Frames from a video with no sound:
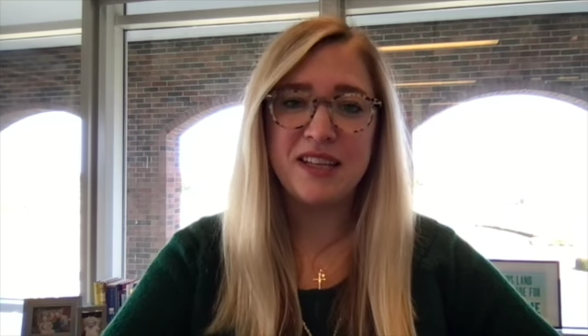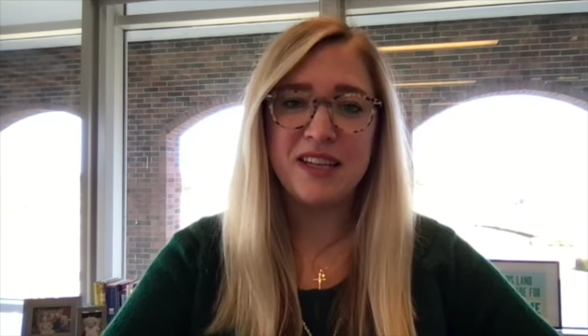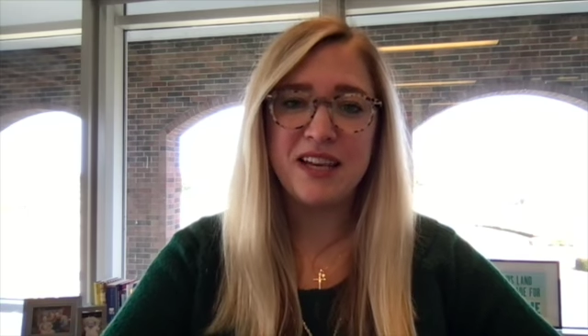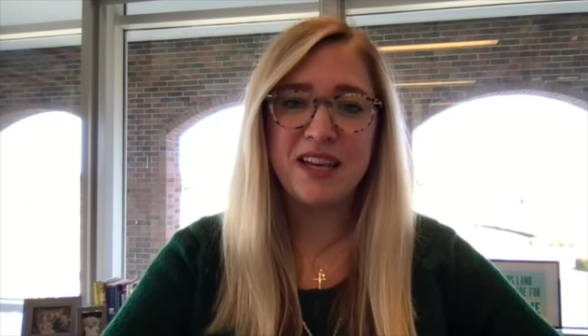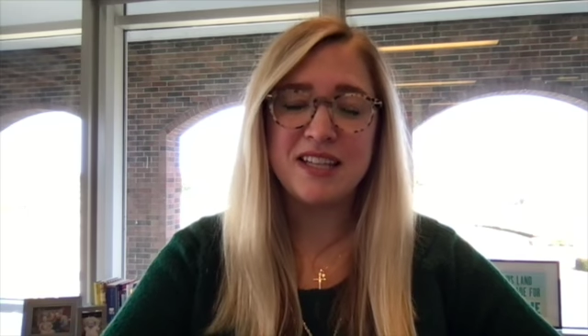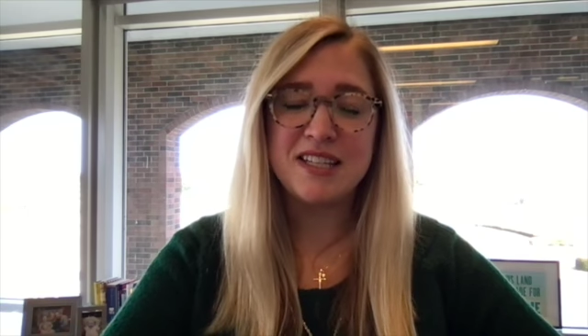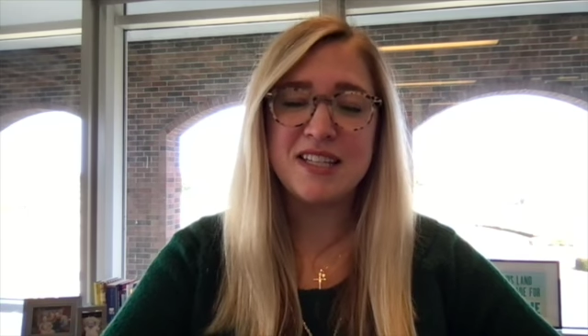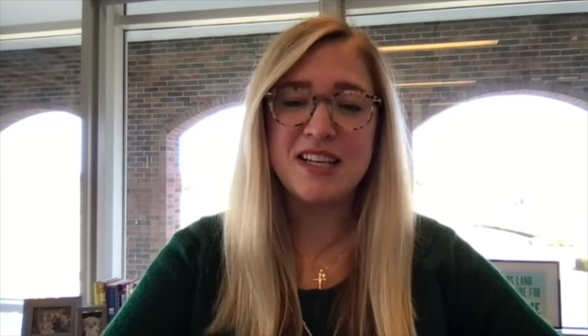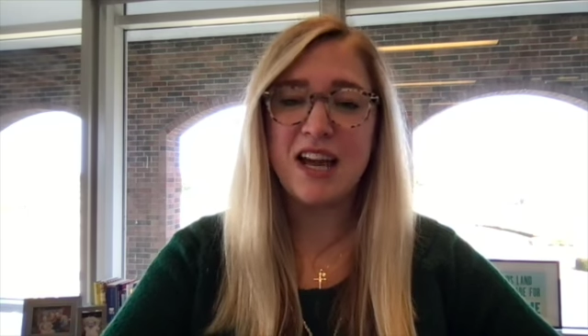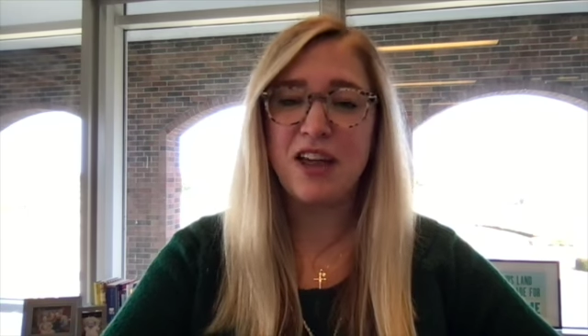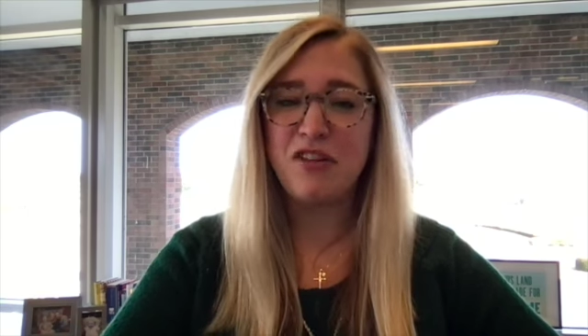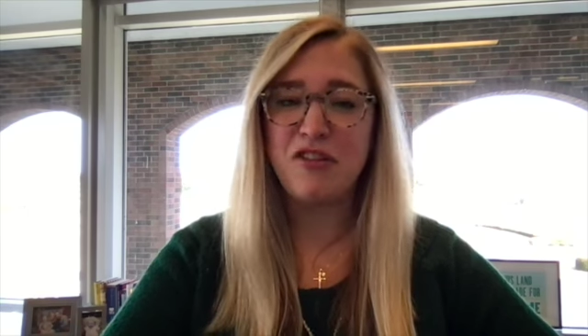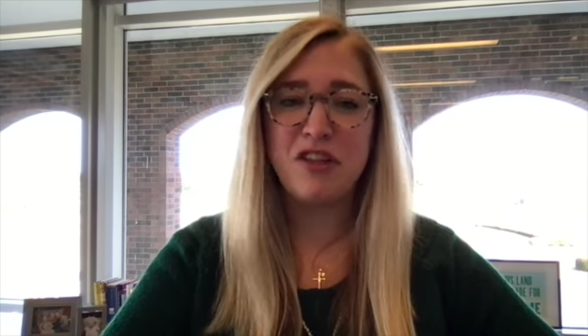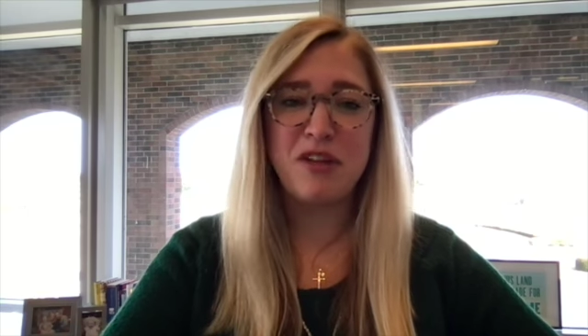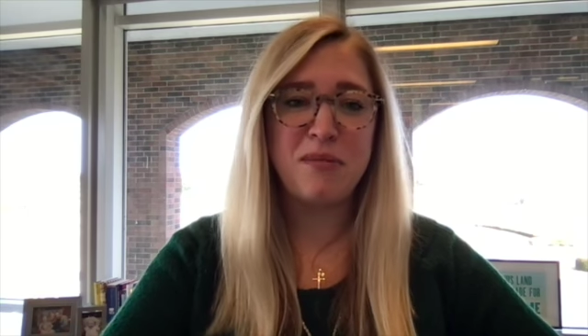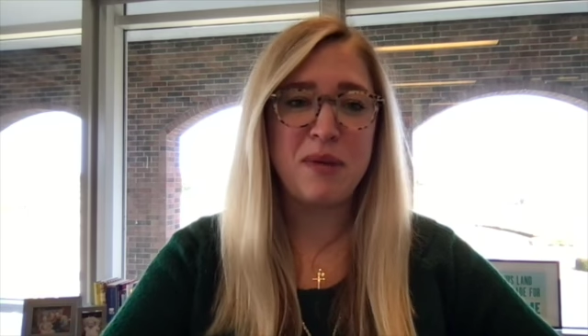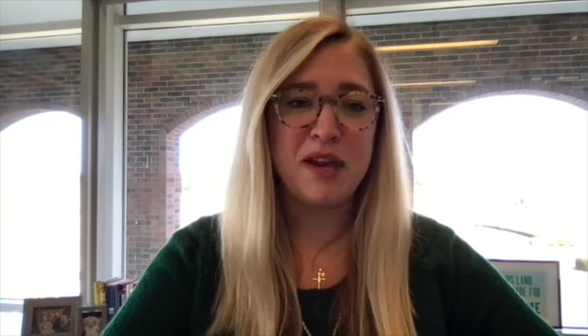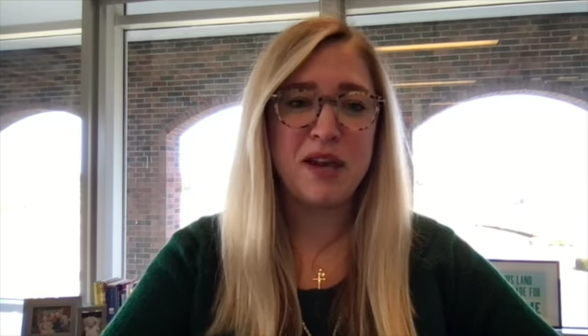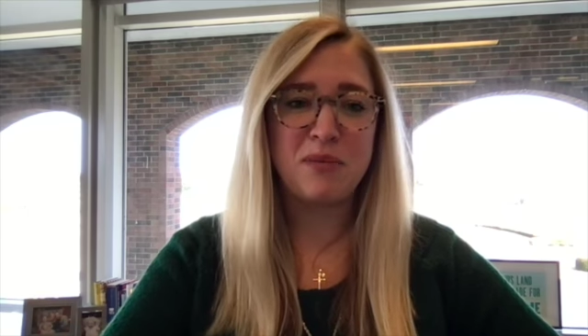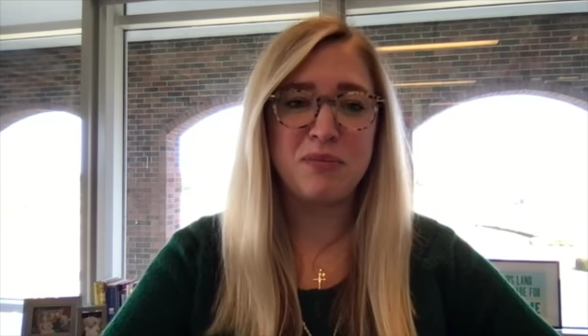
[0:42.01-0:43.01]
And together they
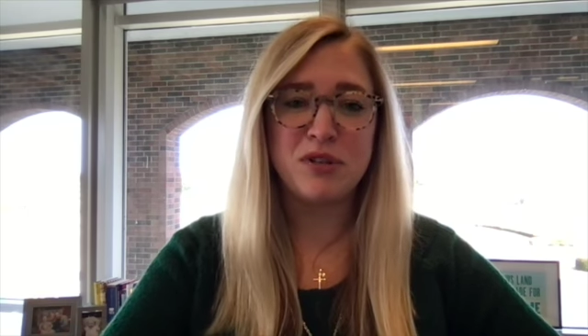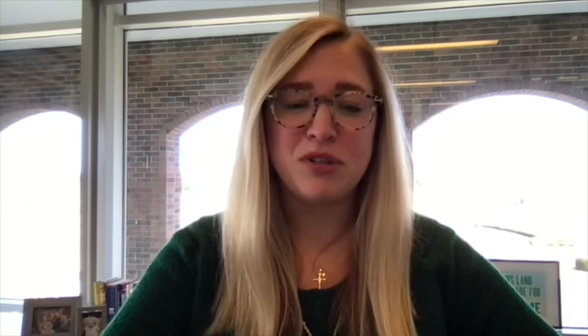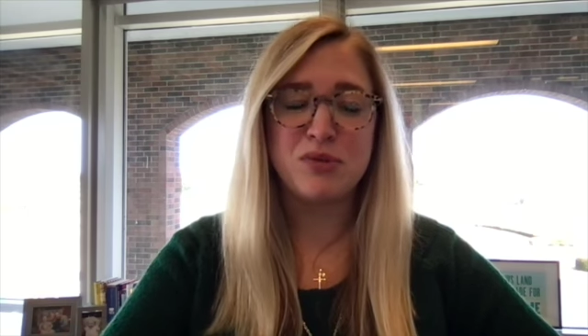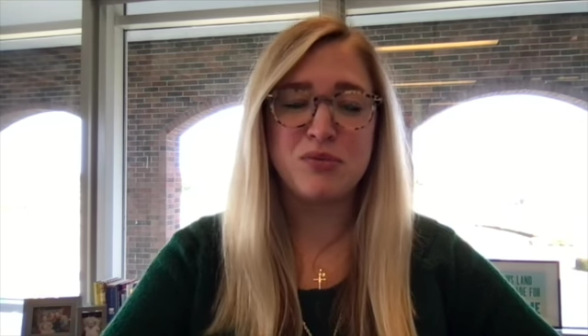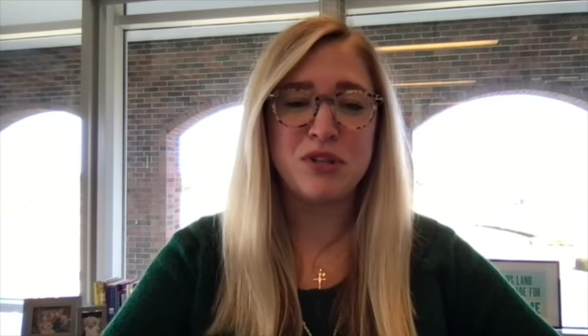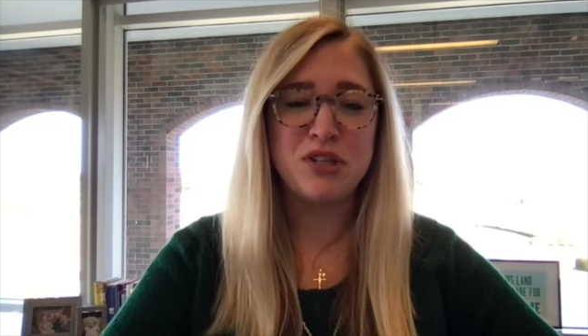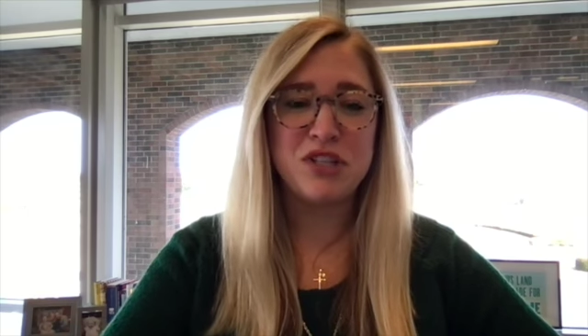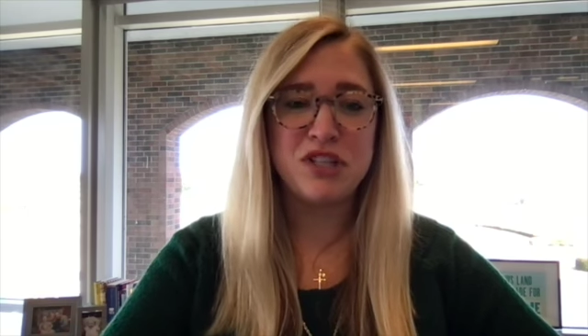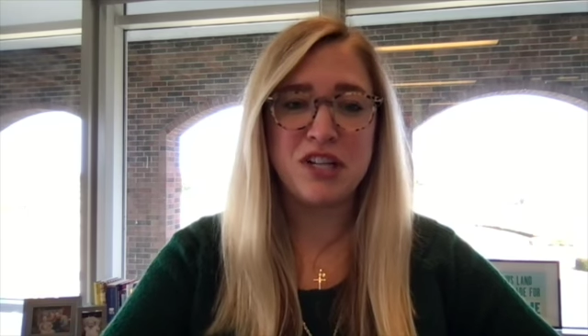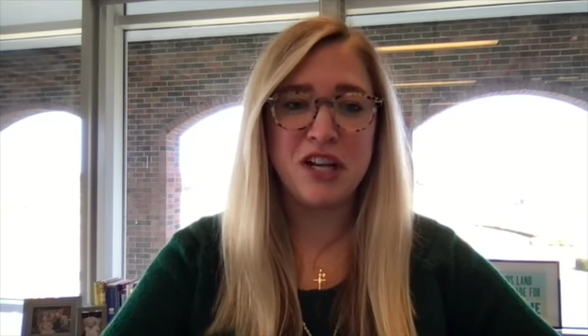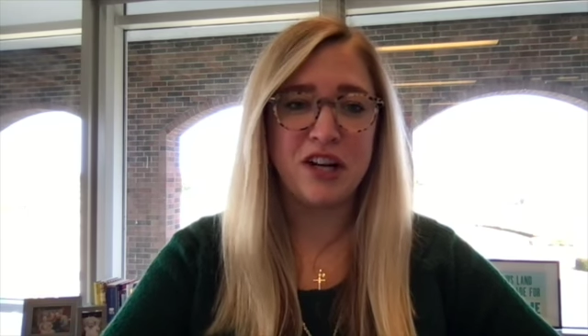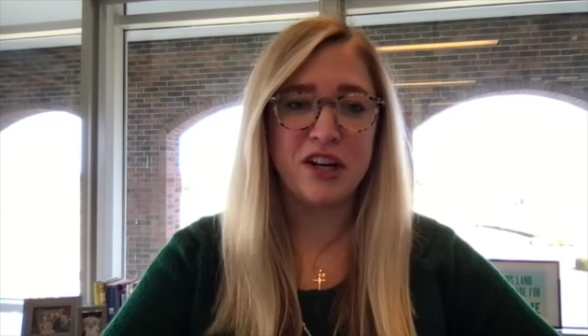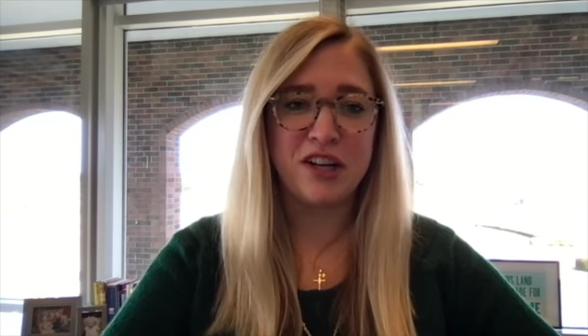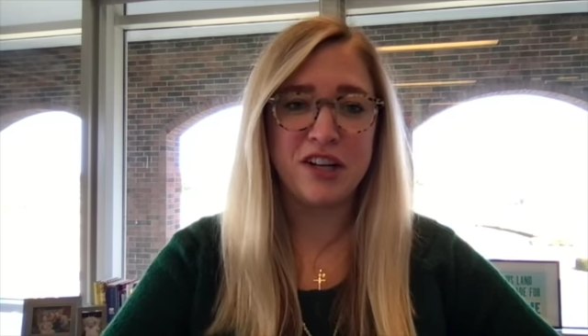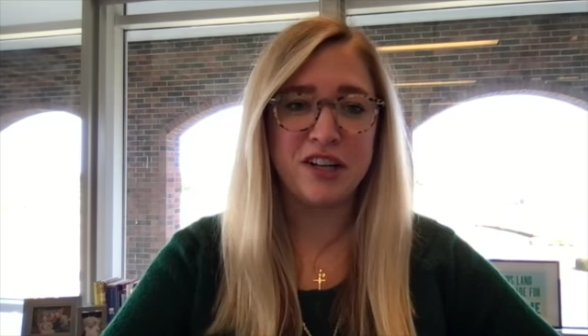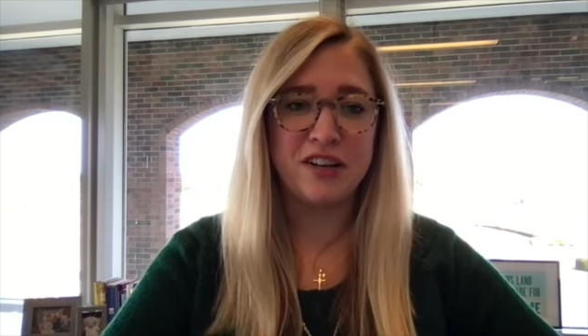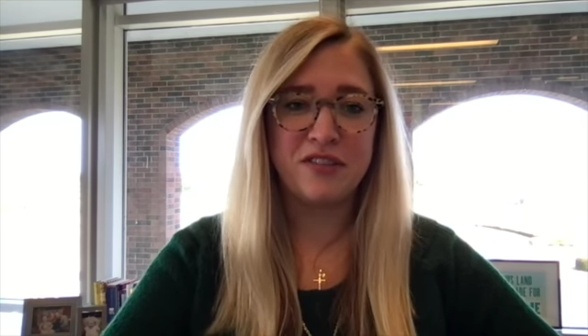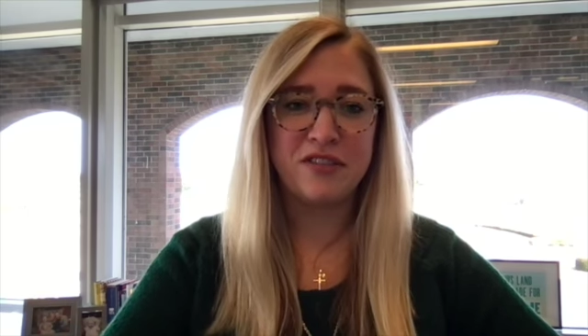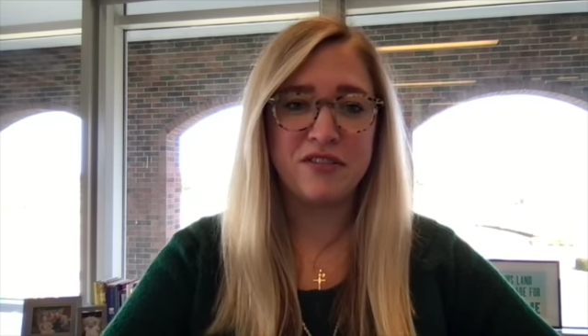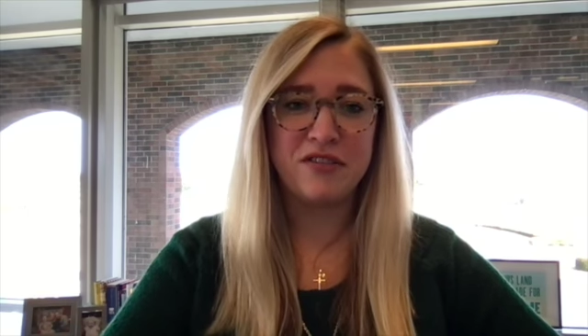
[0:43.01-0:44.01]
make up this rich
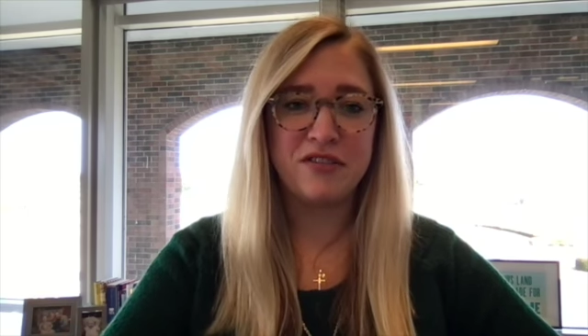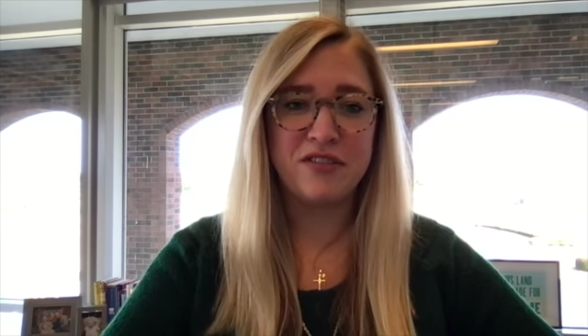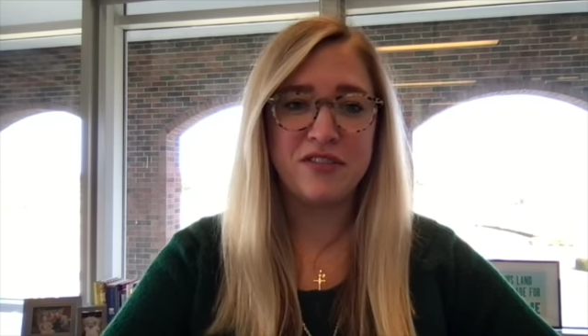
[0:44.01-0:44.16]
narrative,